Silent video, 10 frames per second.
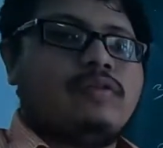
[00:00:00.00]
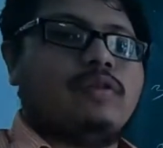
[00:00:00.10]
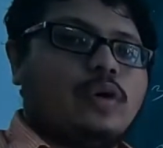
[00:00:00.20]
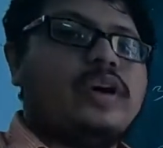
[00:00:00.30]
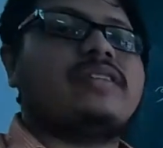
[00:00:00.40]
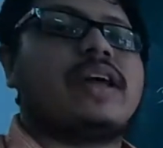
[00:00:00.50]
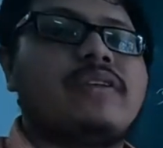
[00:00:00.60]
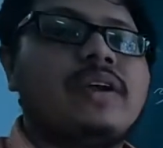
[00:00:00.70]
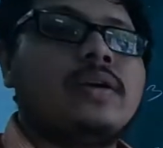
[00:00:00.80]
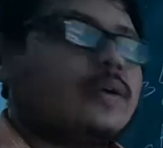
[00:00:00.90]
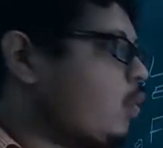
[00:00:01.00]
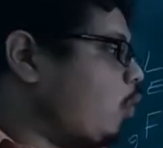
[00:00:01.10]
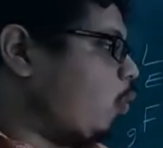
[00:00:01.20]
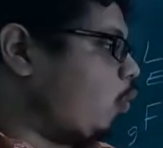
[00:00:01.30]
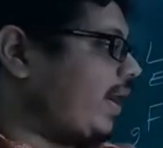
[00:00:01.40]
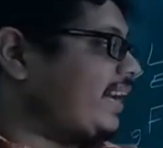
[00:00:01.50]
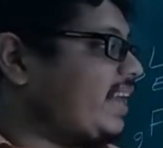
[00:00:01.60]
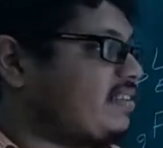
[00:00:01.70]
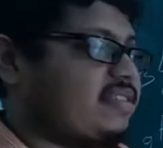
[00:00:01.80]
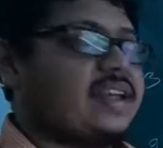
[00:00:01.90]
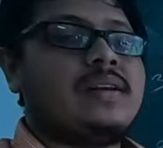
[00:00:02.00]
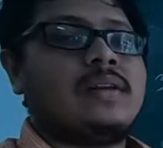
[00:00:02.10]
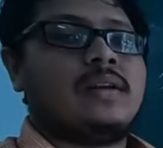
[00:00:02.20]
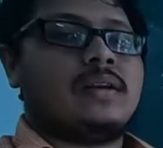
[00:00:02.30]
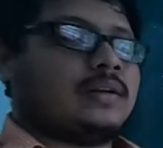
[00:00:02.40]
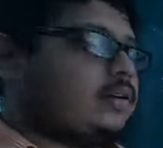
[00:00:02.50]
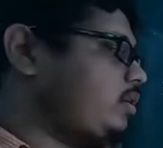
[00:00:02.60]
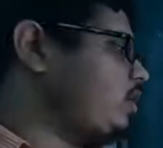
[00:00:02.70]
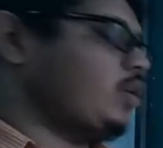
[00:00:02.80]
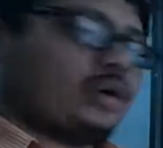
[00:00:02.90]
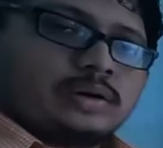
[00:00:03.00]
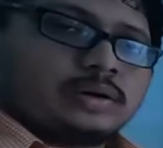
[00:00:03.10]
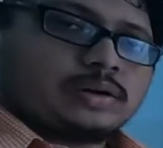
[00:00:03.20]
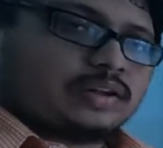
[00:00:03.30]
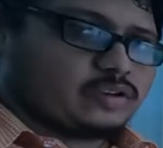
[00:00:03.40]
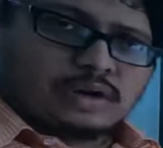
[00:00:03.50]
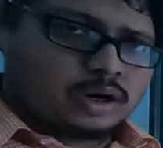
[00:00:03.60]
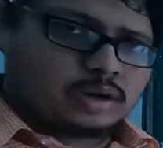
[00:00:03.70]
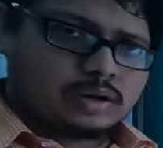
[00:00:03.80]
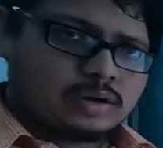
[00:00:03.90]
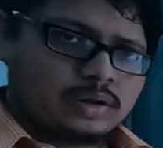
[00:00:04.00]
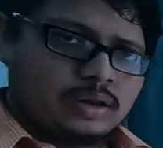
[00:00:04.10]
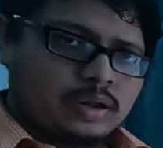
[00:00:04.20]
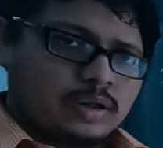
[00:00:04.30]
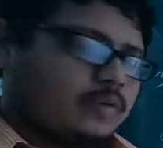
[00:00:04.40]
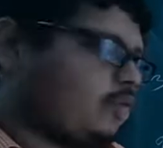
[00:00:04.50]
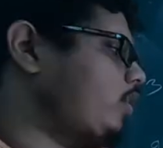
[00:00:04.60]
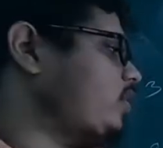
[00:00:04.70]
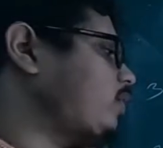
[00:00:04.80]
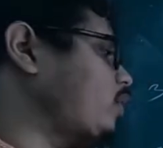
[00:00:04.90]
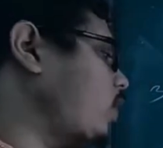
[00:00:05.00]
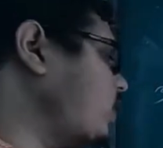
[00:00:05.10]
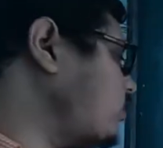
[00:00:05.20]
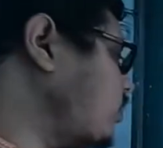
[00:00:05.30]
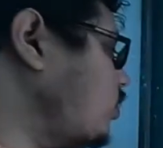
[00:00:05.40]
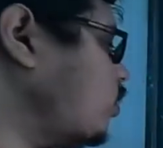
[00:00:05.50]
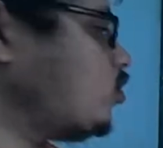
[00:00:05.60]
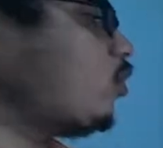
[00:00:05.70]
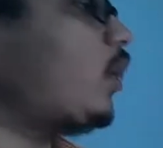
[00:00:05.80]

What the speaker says: Fluorine is having 1 less than neon, is it not? Fluorine is having 1 less than neon, so